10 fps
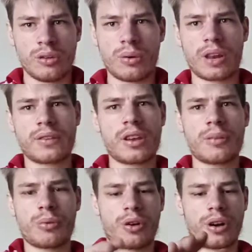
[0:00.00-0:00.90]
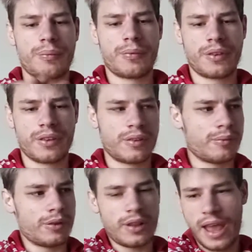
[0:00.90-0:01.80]
you want to take your board,
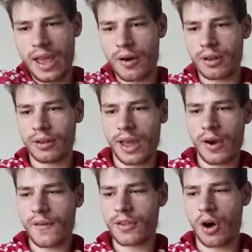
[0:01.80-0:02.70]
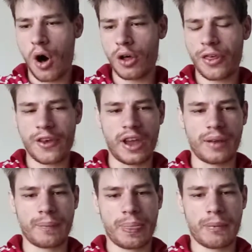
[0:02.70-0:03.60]
lay over the whole thing,